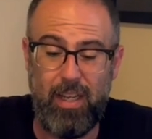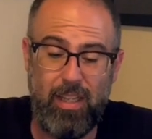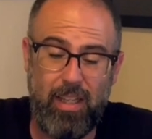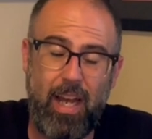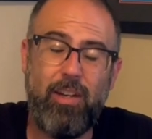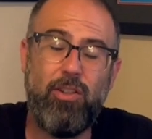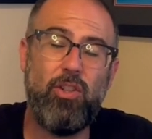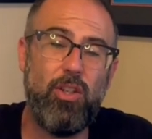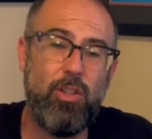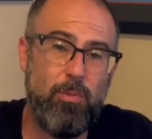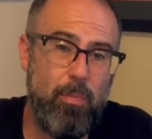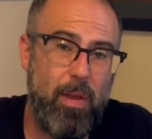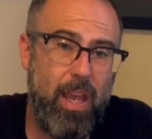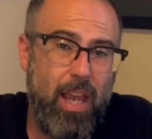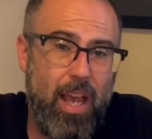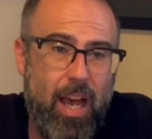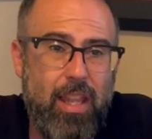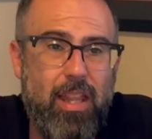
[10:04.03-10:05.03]
that's just
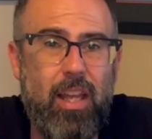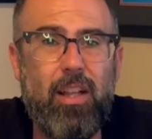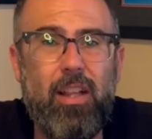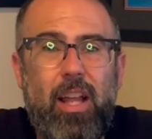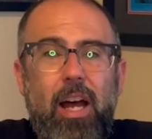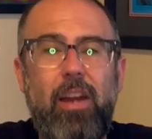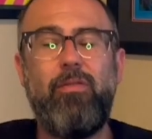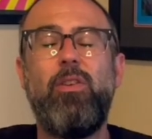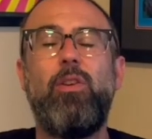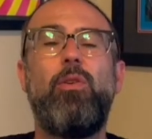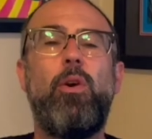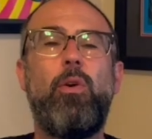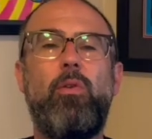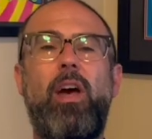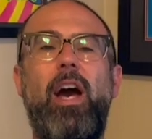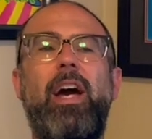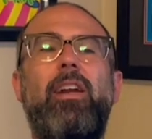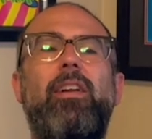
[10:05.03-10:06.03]
me. I think a lot of you know
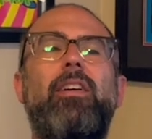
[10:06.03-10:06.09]
that.